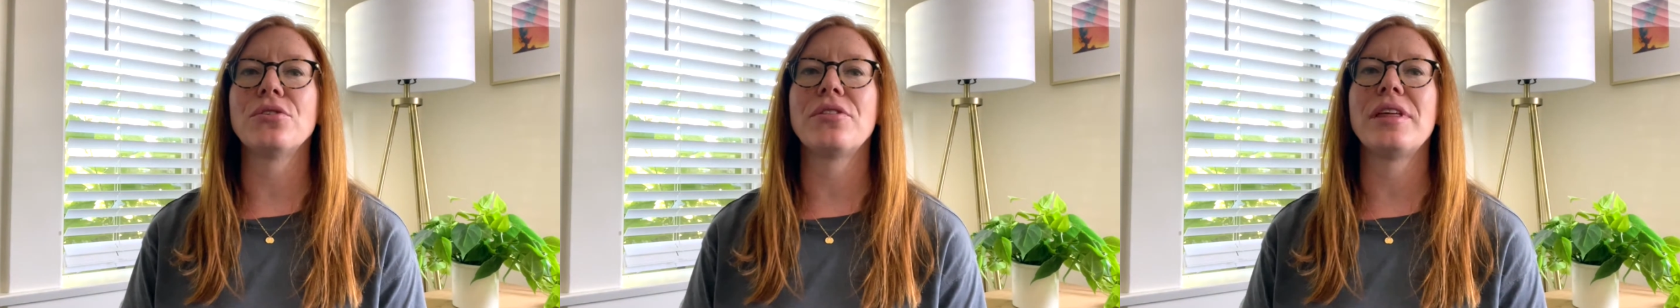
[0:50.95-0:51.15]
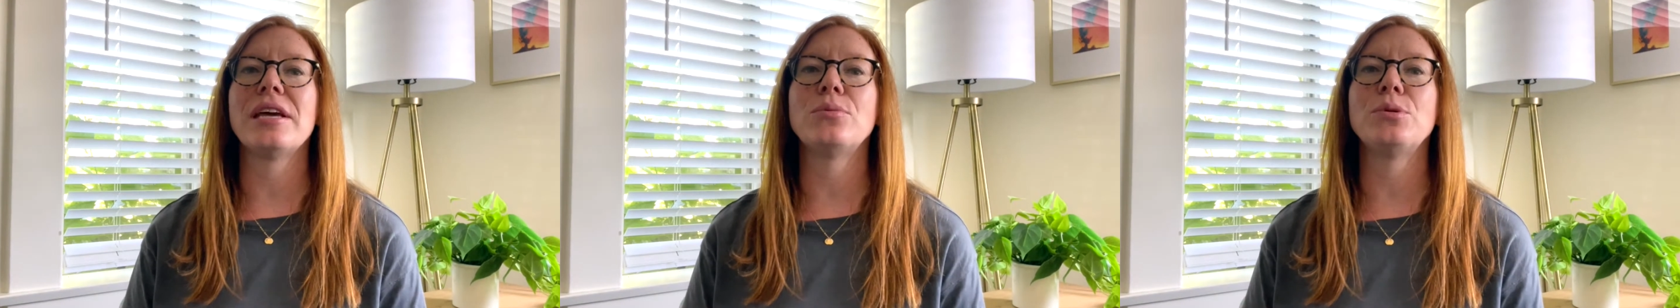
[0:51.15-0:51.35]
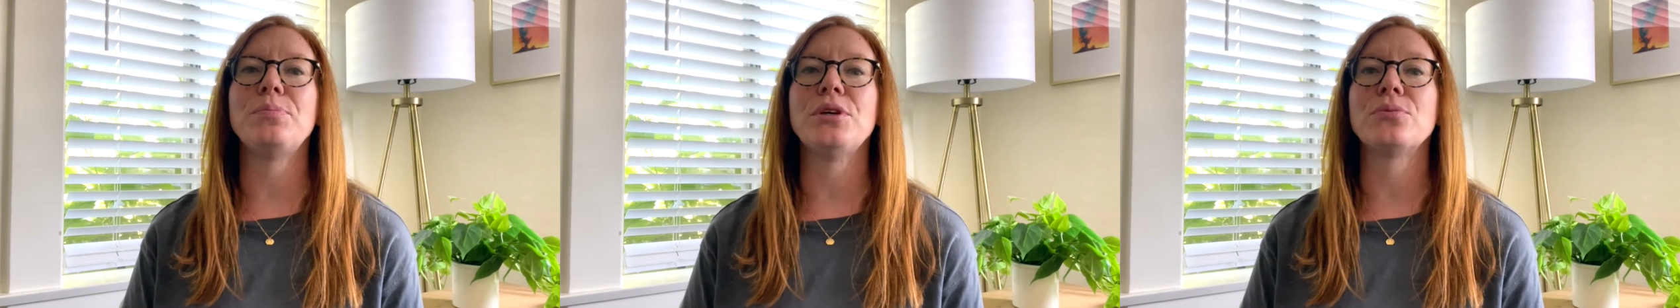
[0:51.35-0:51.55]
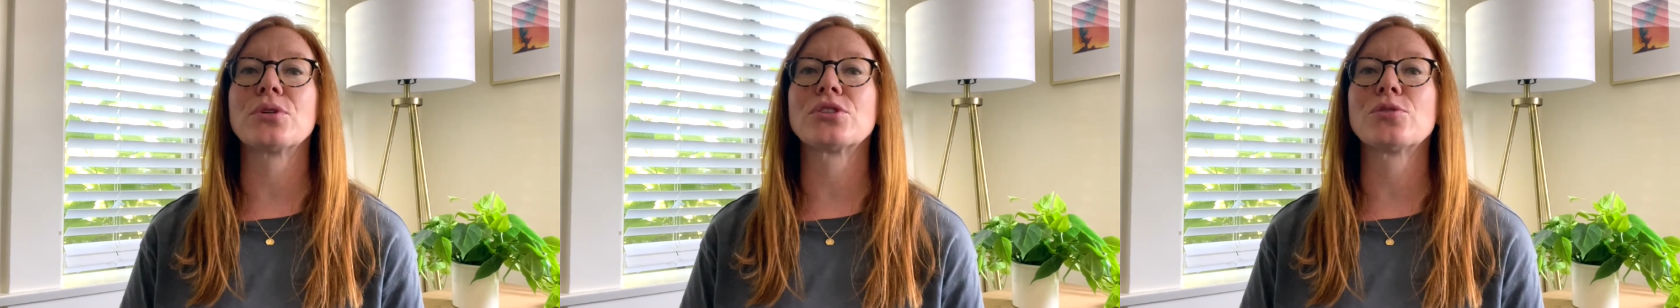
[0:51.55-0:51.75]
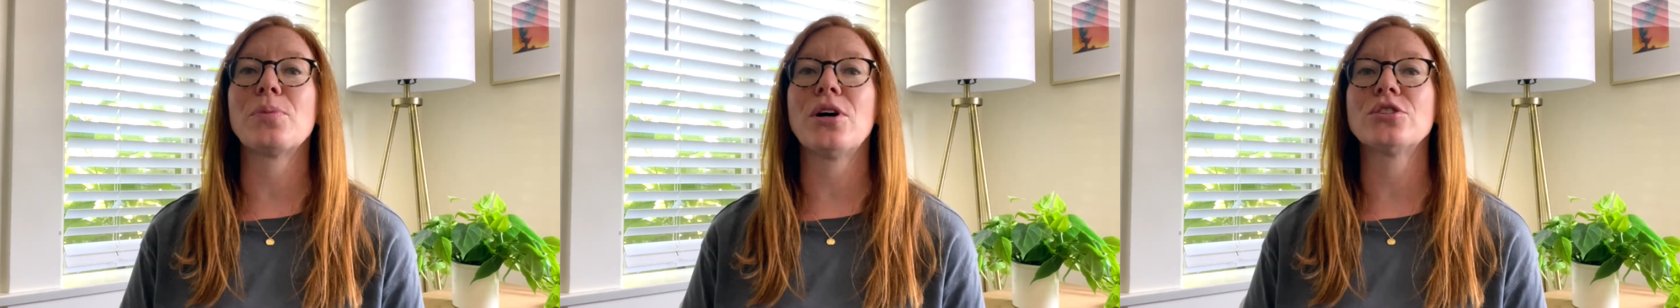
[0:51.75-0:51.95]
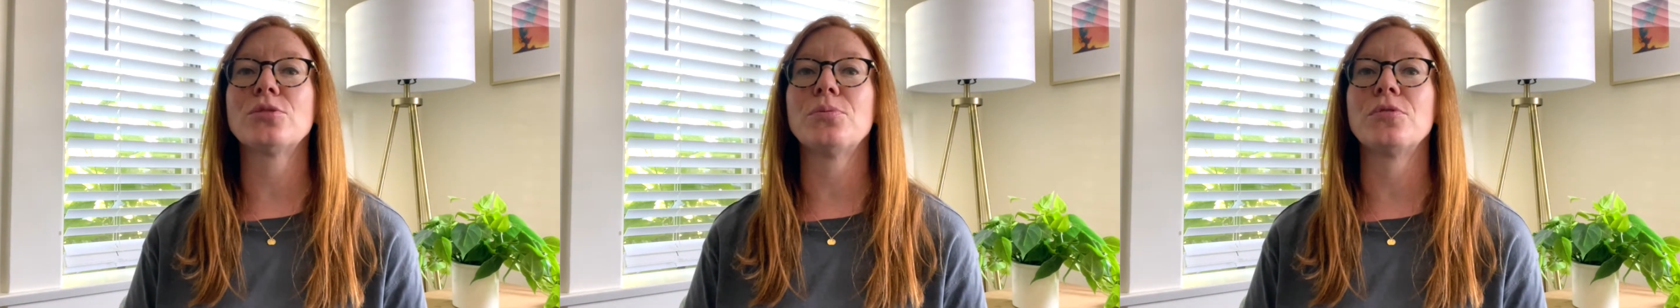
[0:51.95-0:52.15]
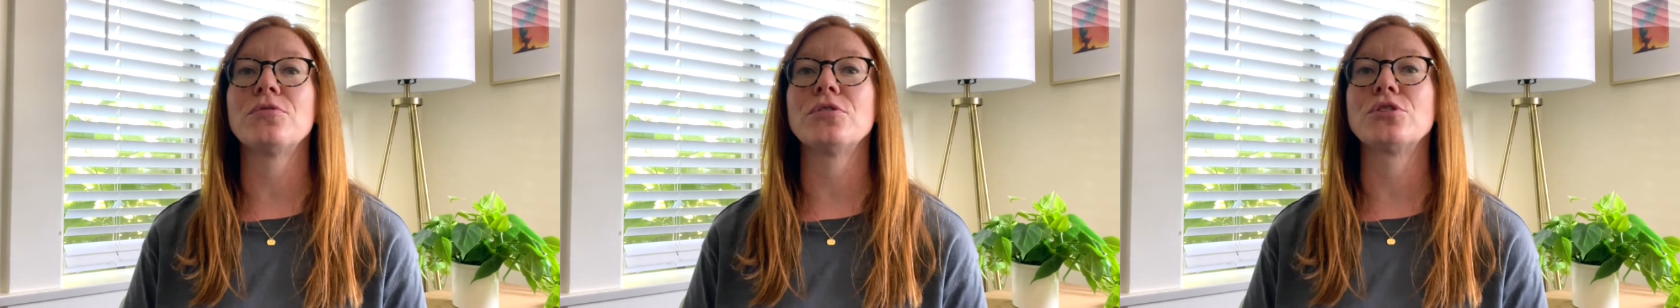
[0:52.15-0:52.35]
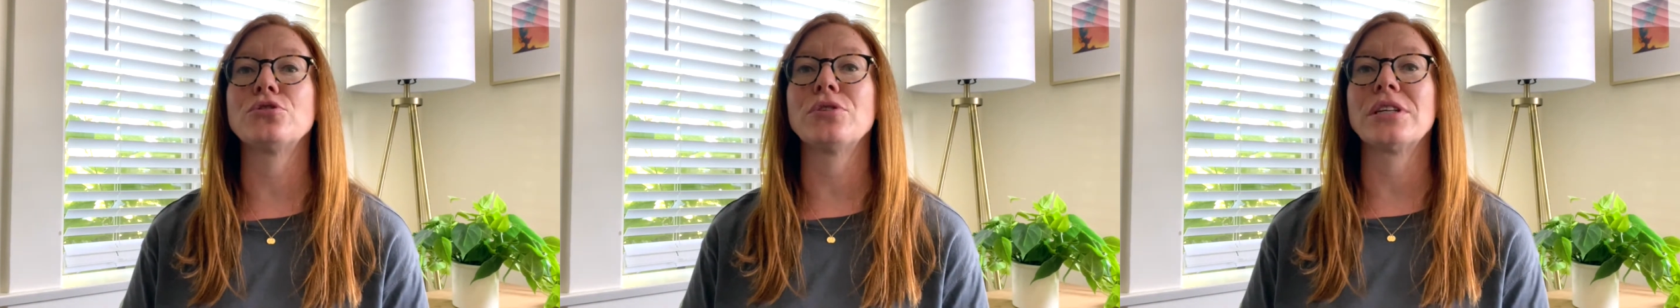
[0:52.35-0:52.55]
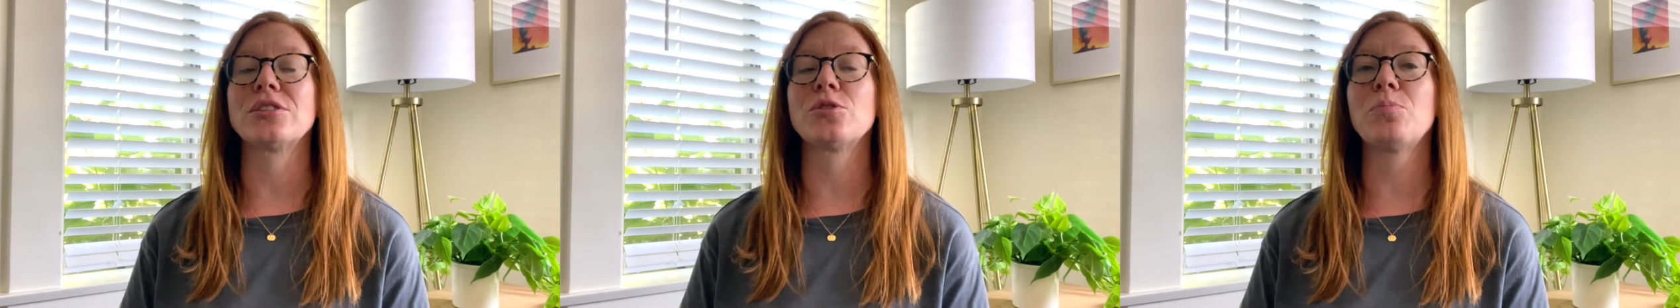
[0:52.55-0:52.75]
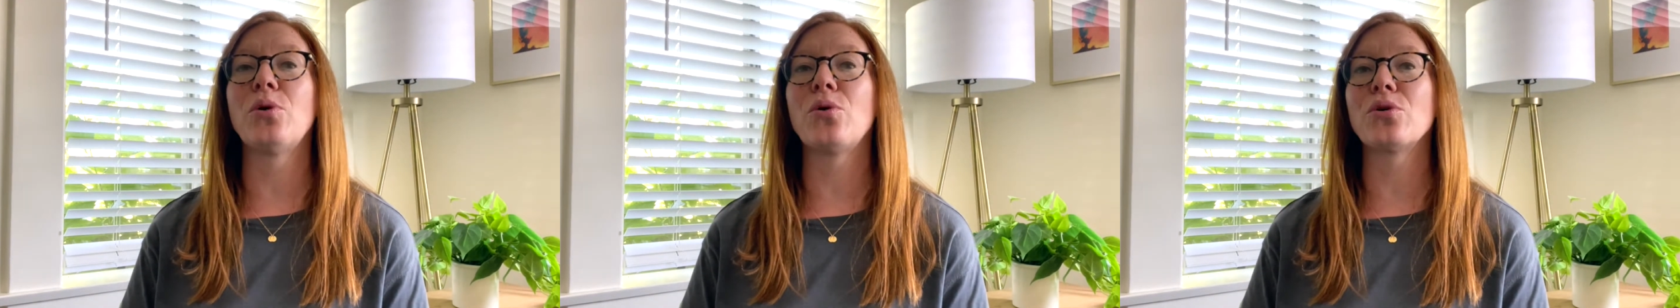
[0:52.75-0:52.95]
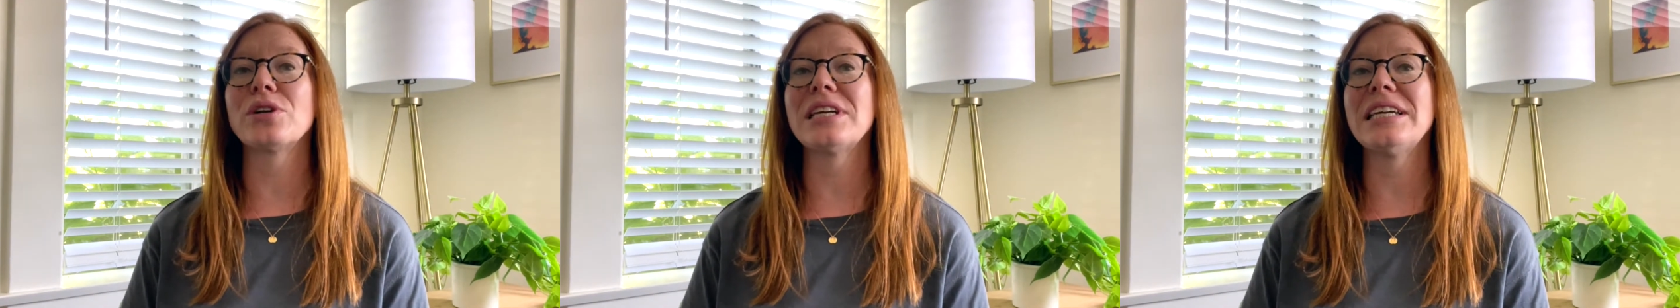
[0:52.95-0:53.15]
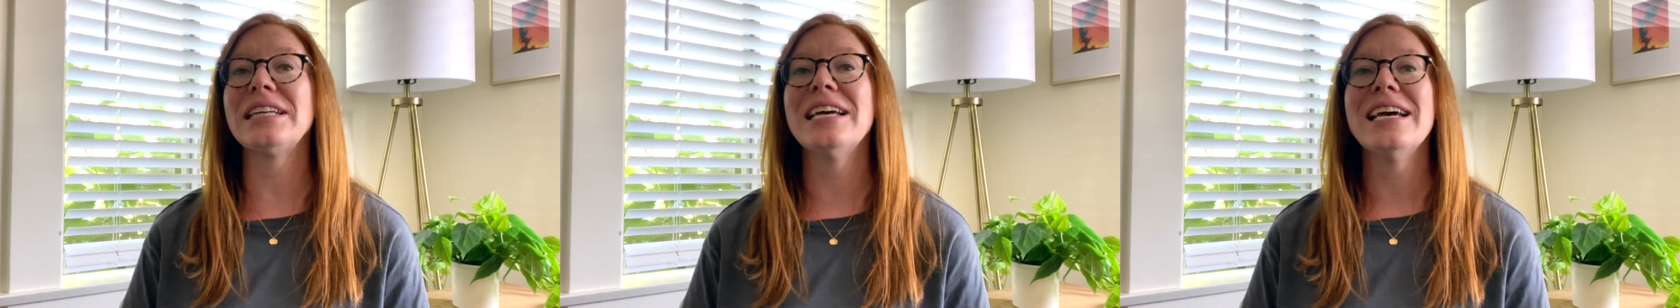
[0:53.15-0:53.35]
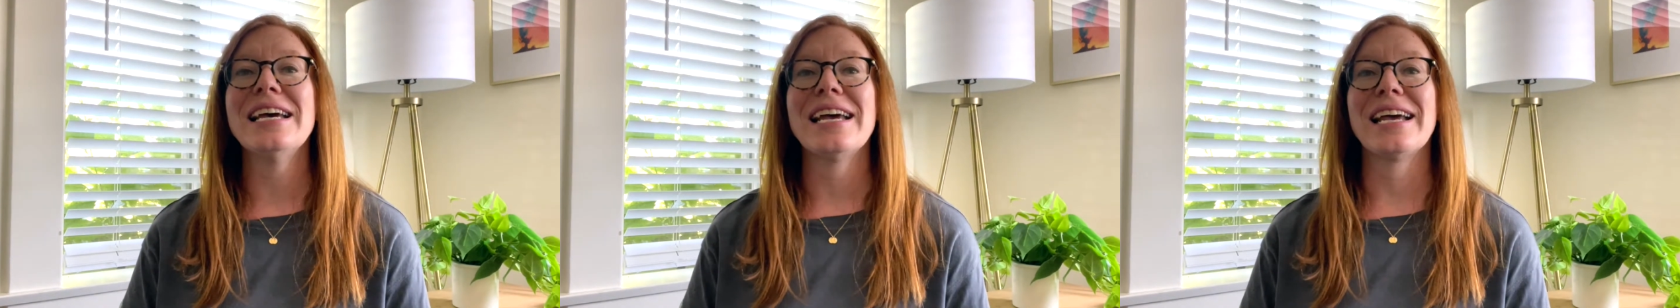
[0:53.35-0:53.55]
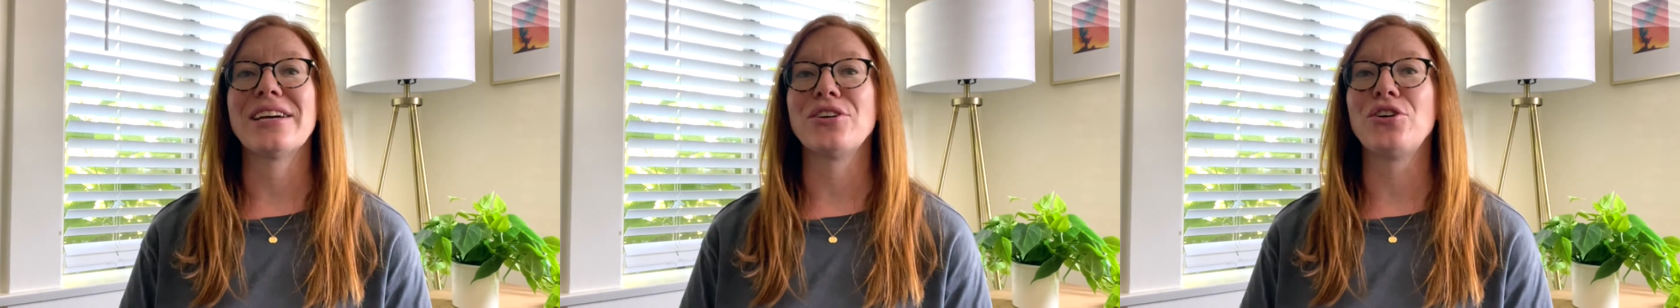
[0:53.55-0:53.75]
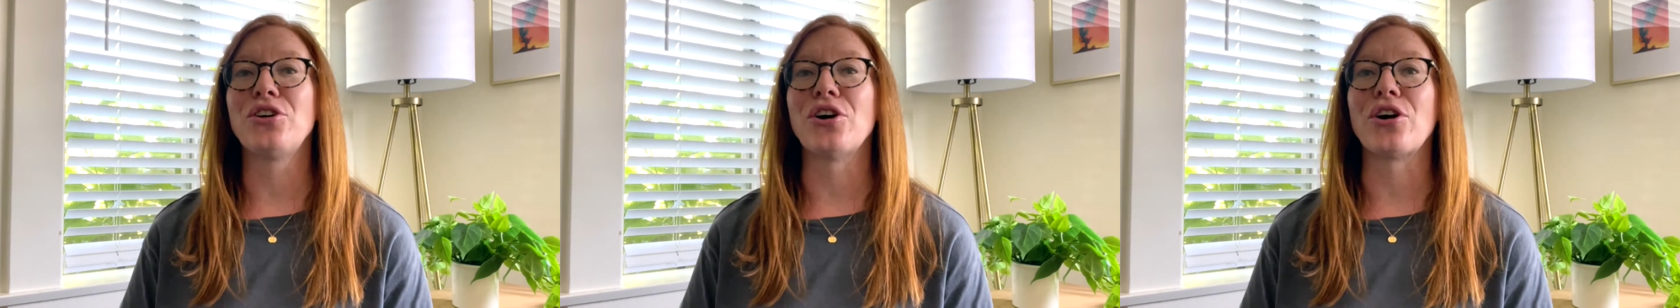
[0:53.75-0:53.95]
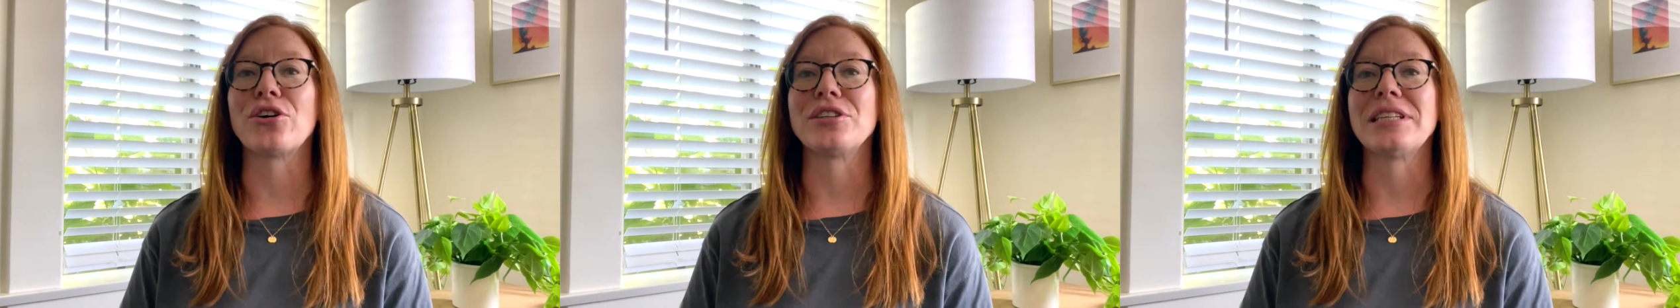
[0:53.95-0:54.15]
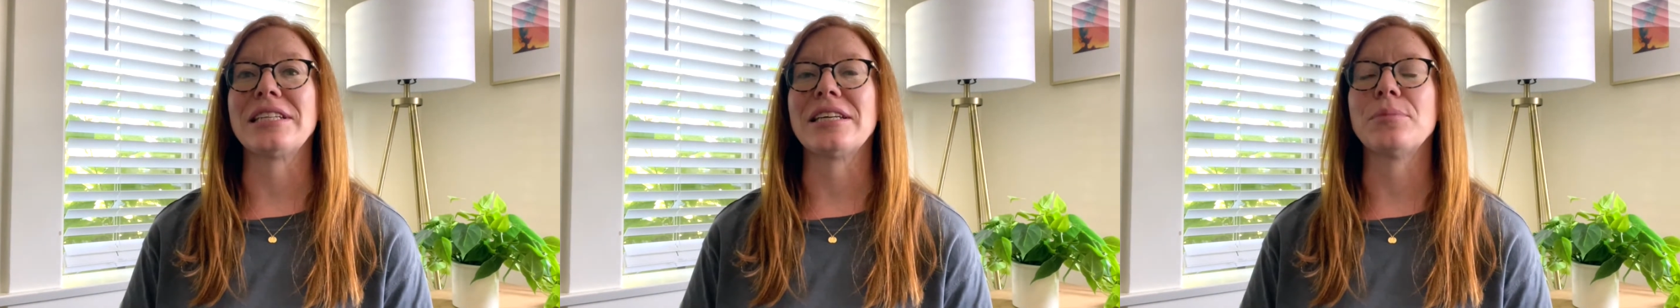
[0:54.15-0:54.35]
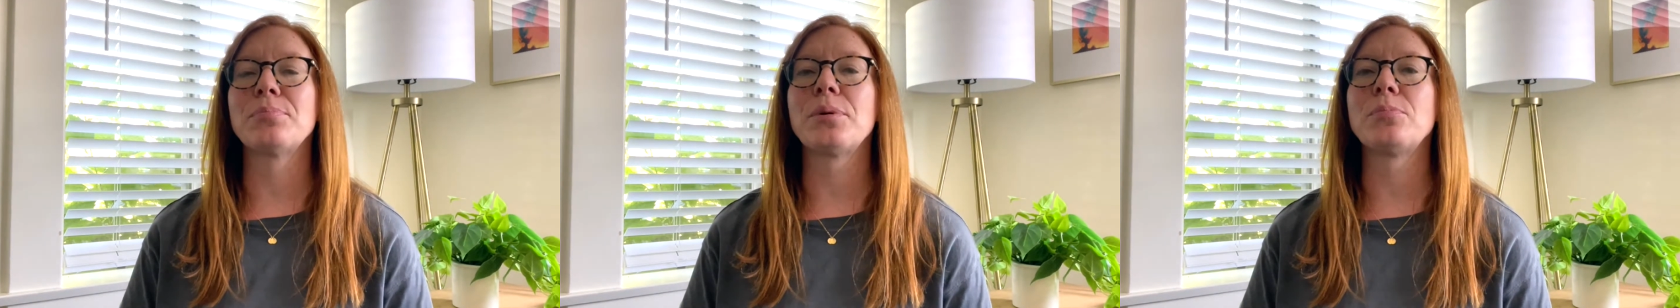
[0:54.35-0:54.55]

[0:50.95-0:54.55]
They would be responsible for transporting and guarding it.